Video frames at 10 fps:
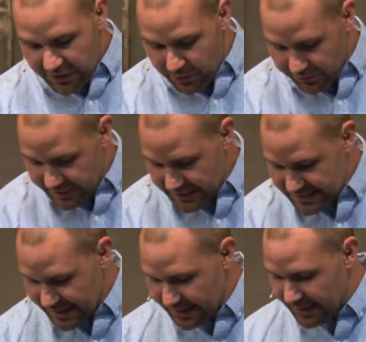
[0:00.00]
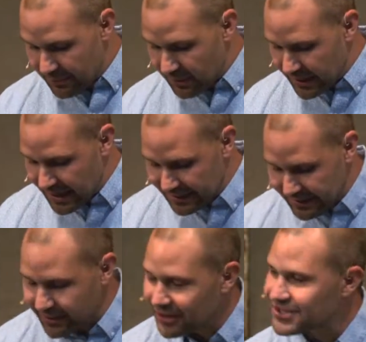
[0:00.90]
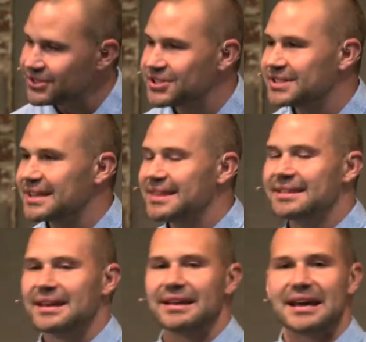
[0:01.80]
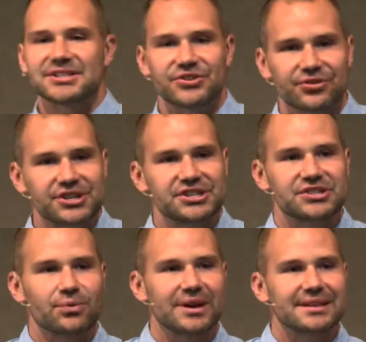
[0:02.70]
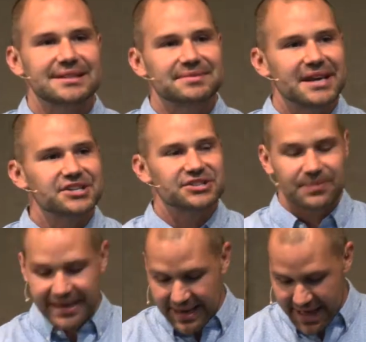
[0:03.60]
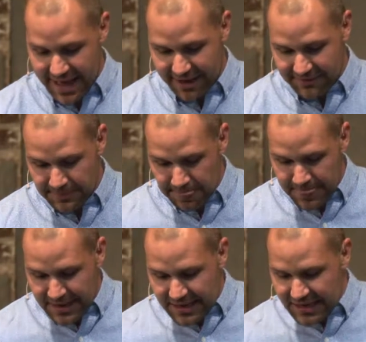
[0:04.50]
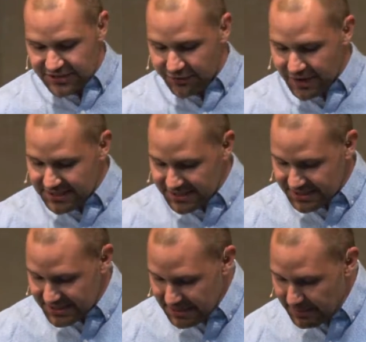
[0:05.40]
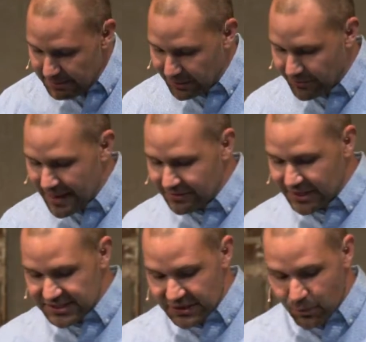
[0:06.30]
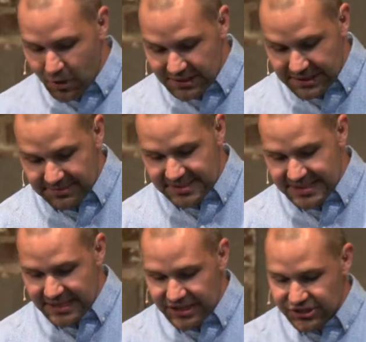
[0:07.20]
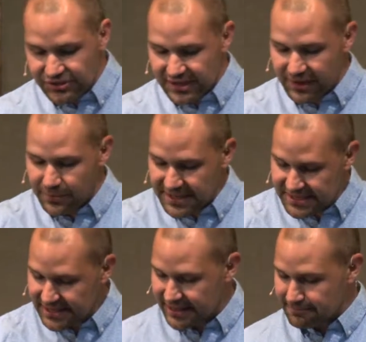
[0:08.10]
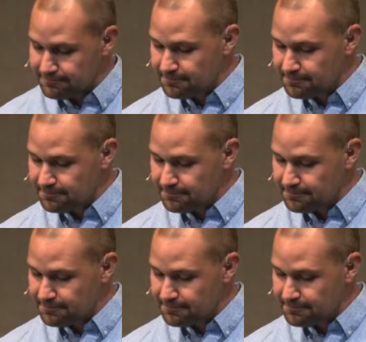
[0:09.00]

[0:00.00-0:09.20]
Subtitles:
of the cool things that I want to highlight also is just I think that as Christians, one of the temptations we can have is for us to see people around us and want them to see issues like we see them.